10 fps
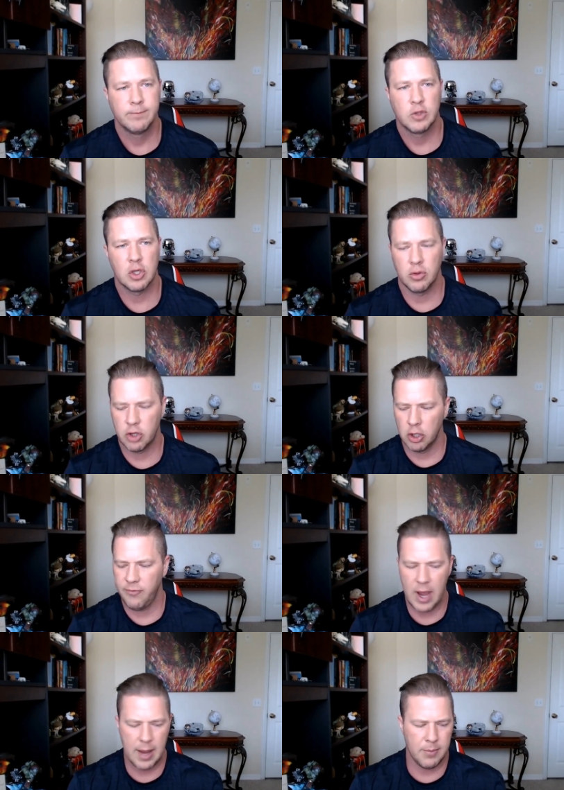So
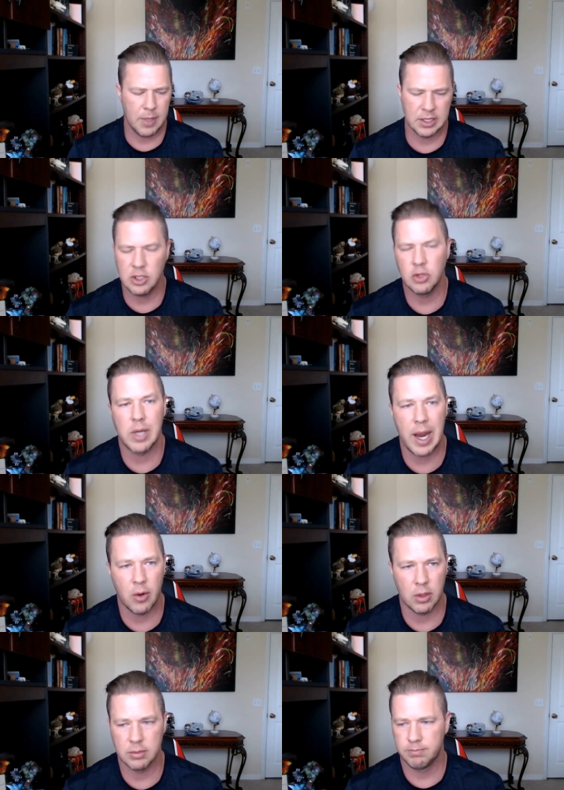35 minutes to an
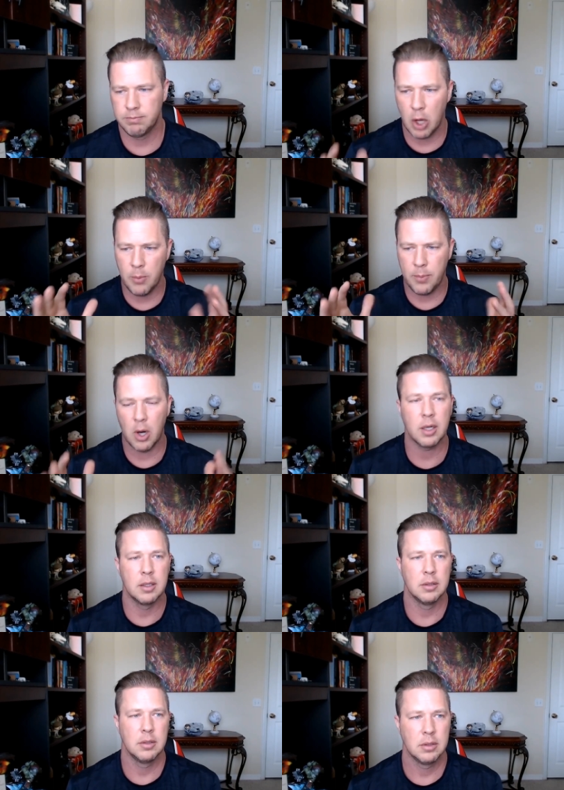hour ballpark
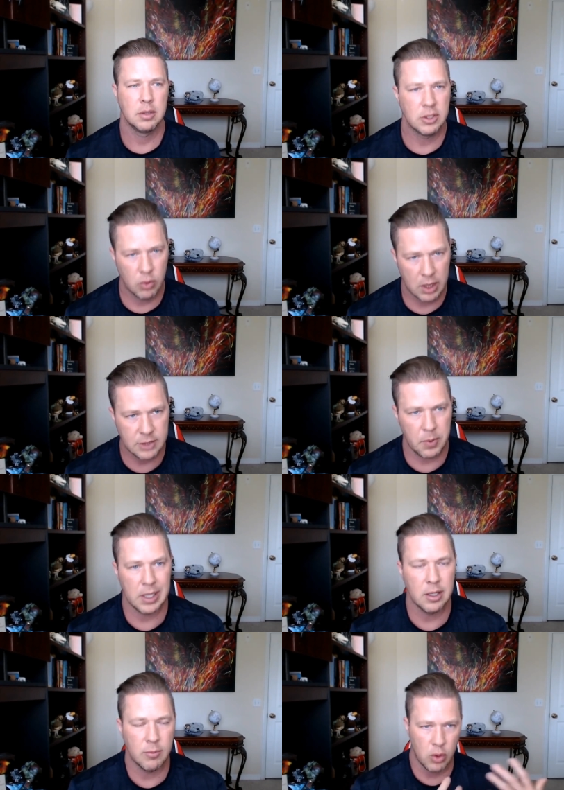is what I
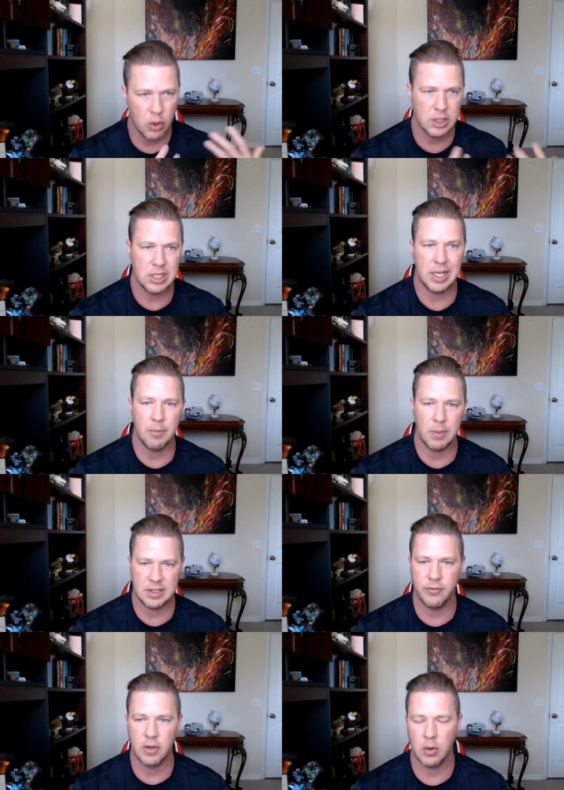spend in the morning to get
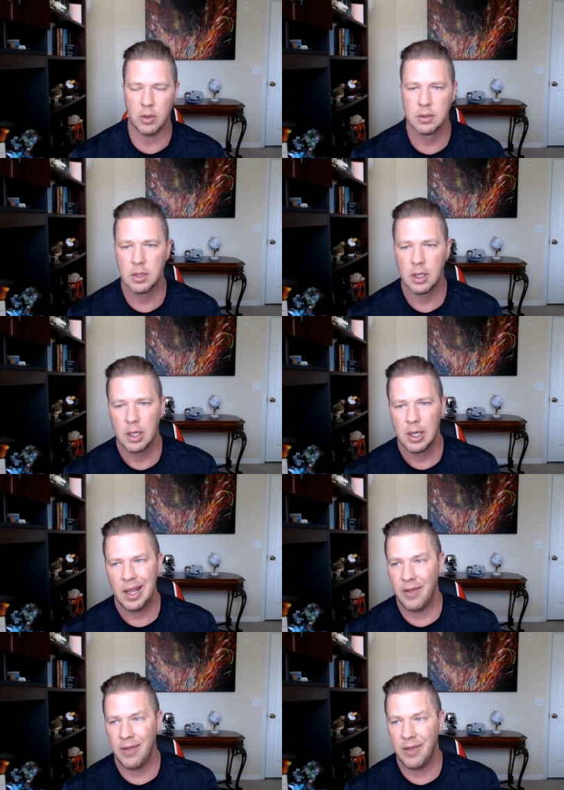myself going.
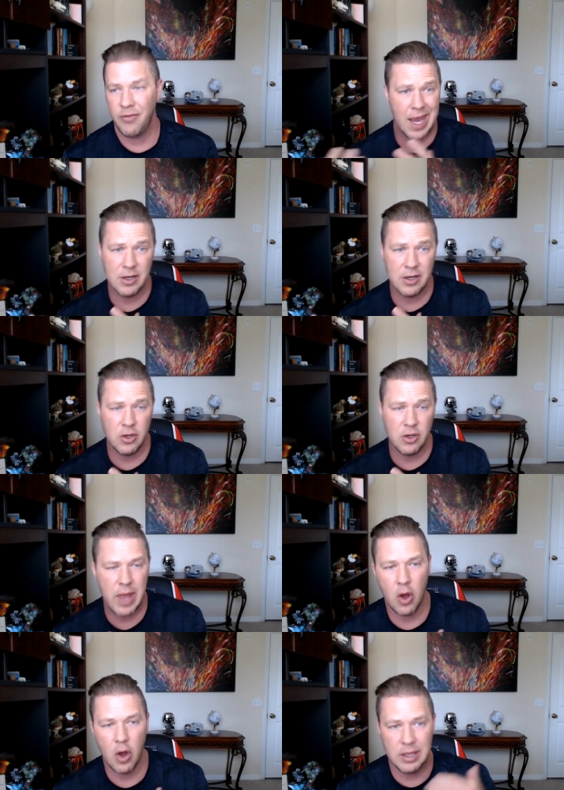If you can't do
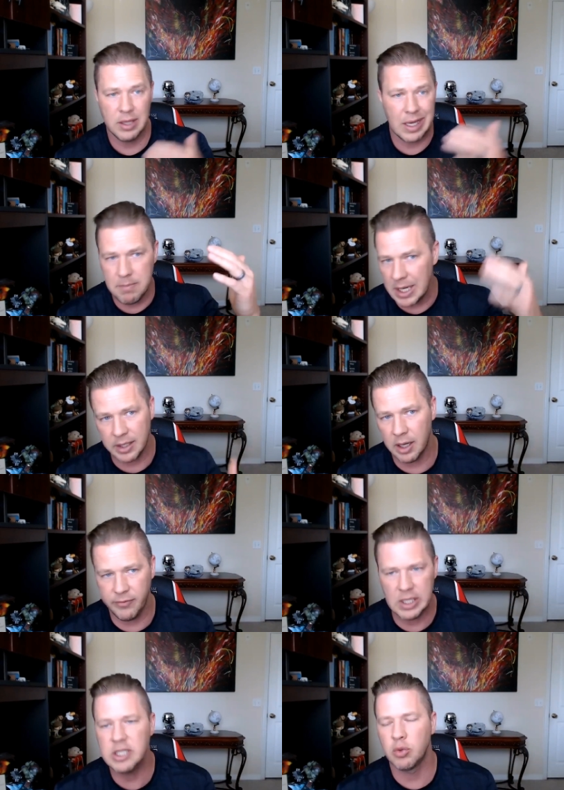that long, then a minute
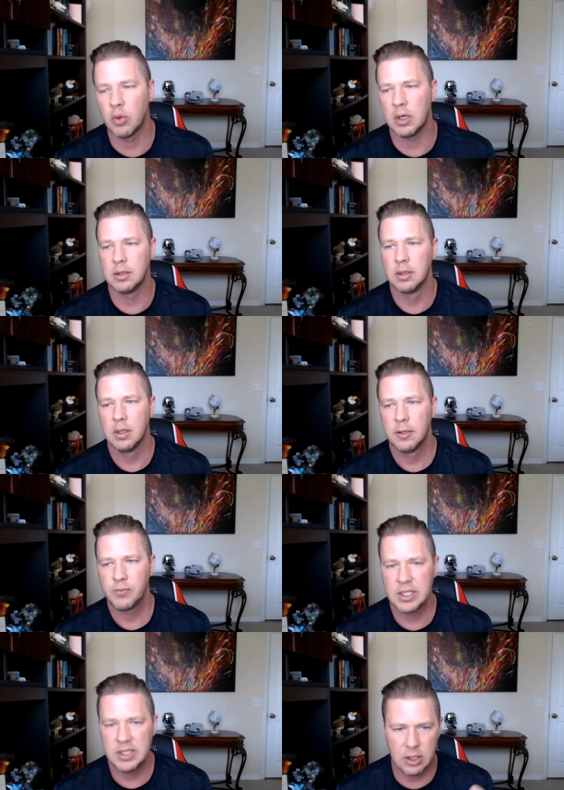of each one
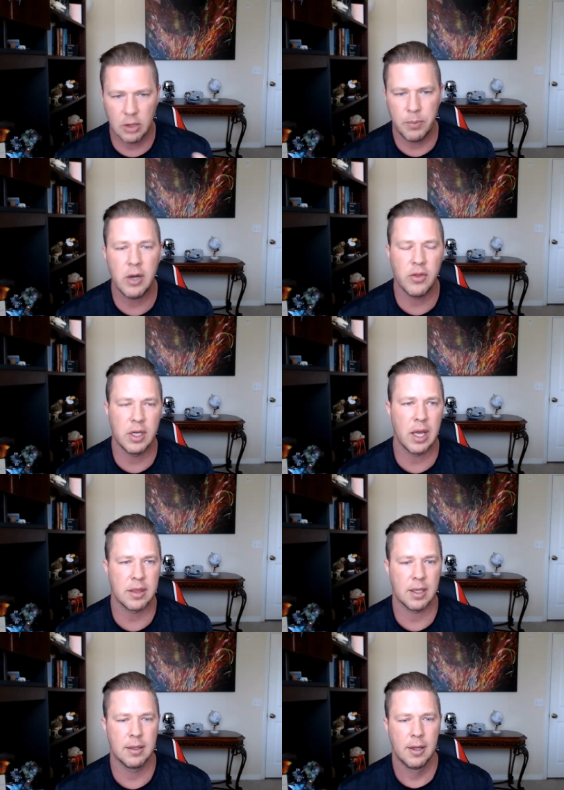is still better than
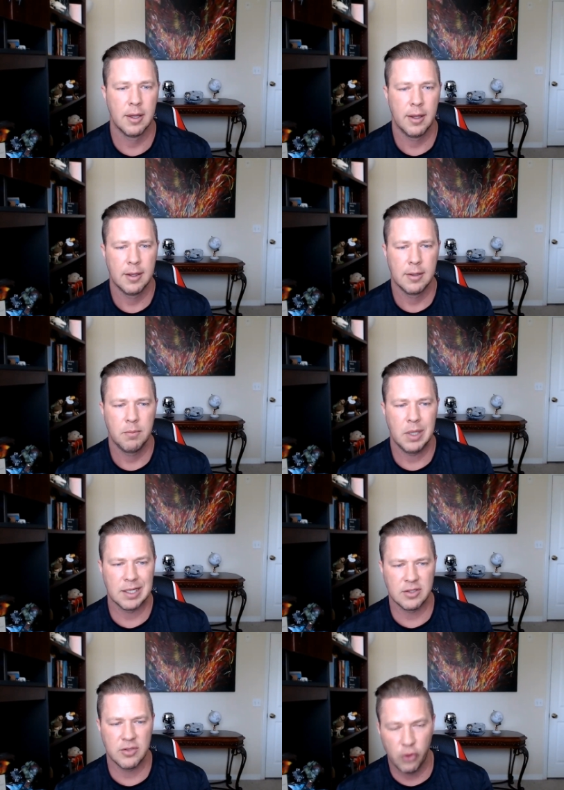nothing
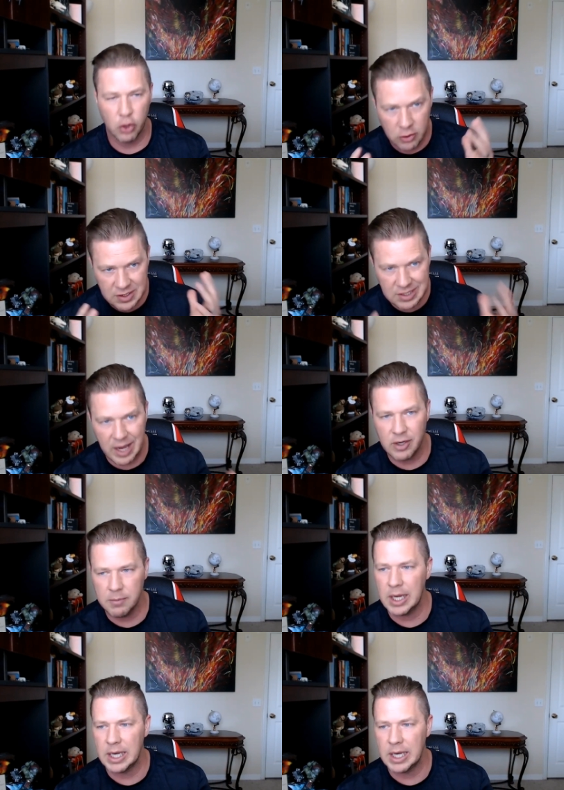because for those seven
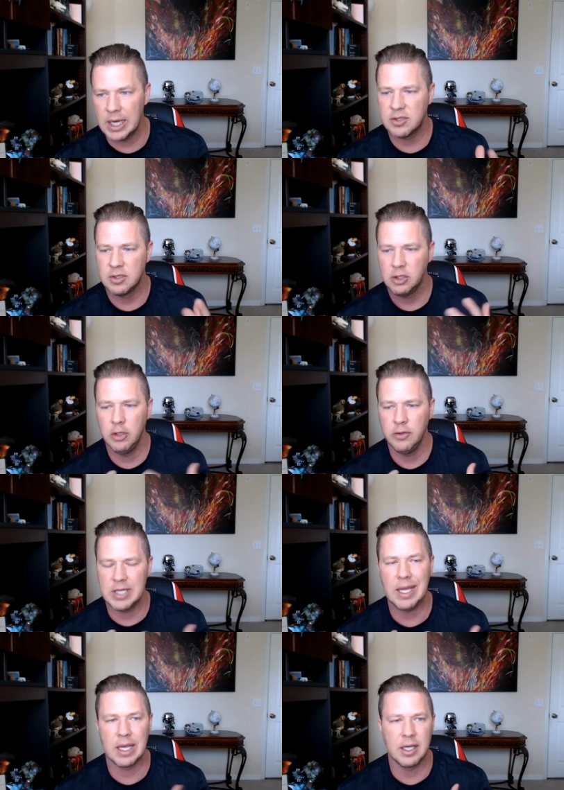minutes, you've
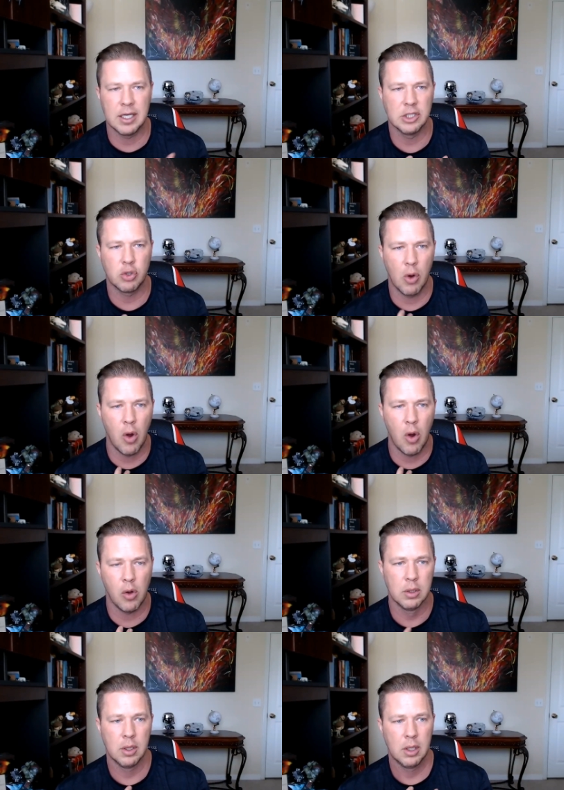taken
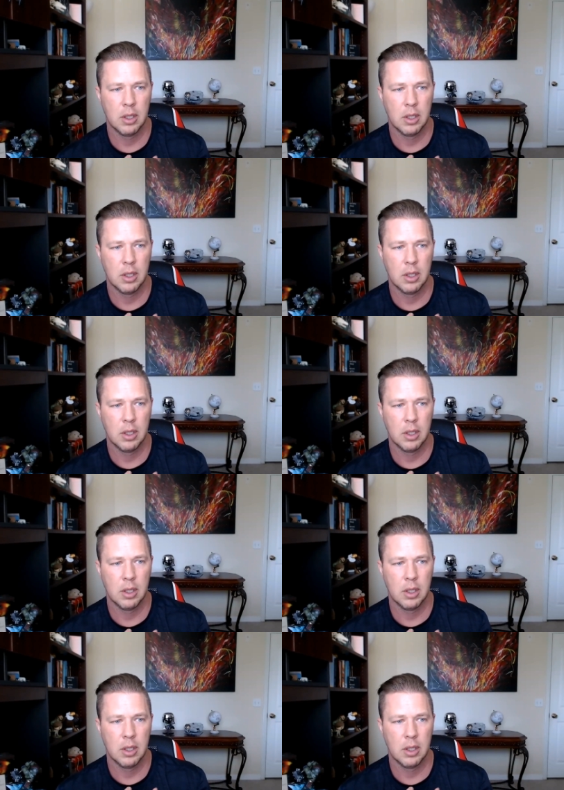control